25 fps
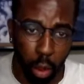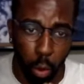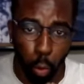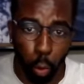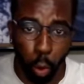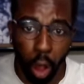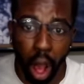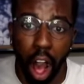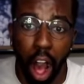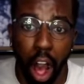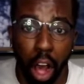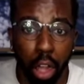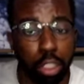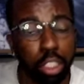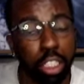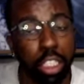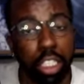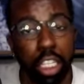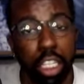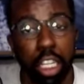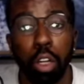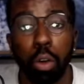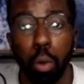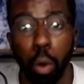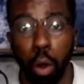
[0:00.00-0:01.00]
while
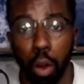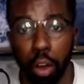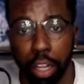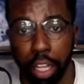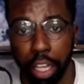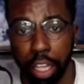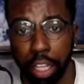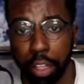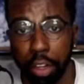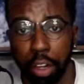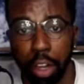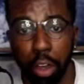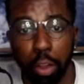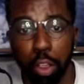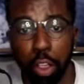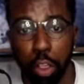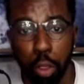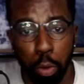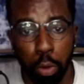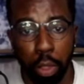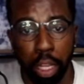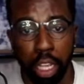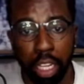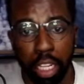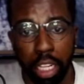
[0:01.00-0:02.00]
still working. You know,
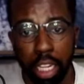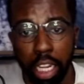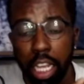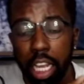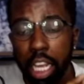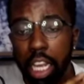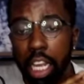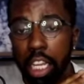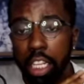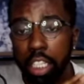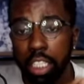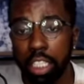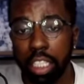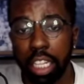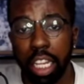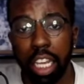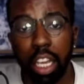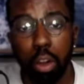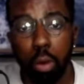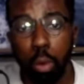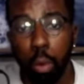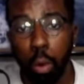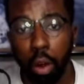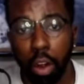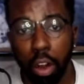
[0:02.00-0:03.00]
you could
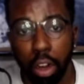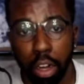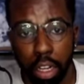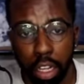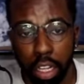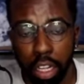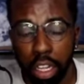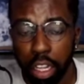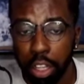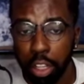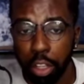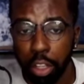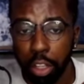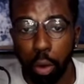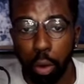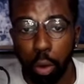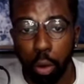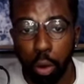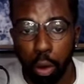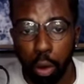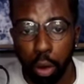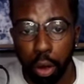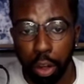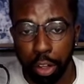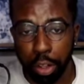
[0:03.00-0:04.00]
still work
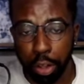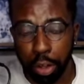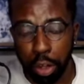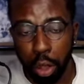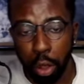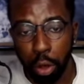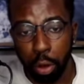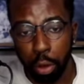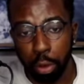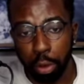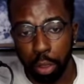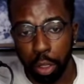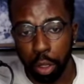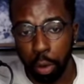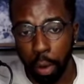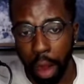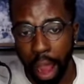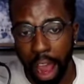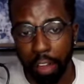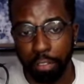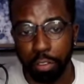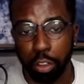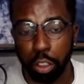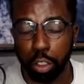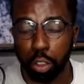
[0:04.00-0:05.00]
your, you know, your
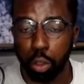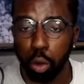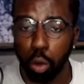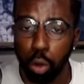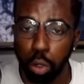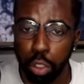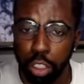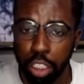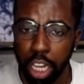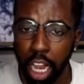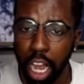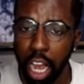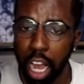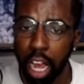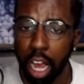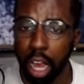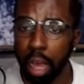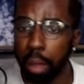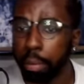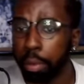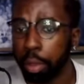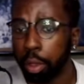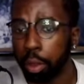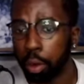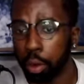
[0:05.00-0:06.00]
after school
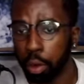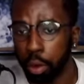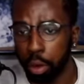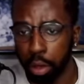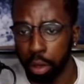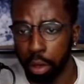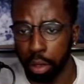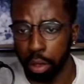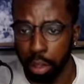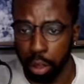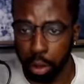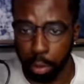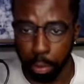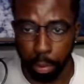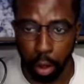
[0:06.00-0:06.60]
job, your